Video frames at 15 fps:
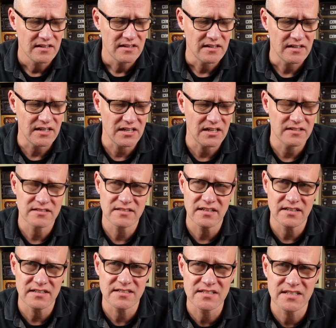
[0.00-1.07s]

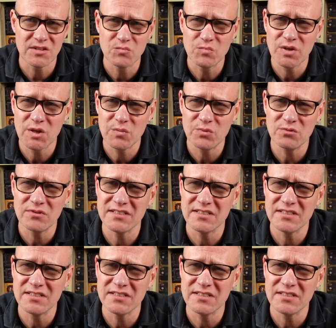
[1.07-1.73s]
dark-skinned people,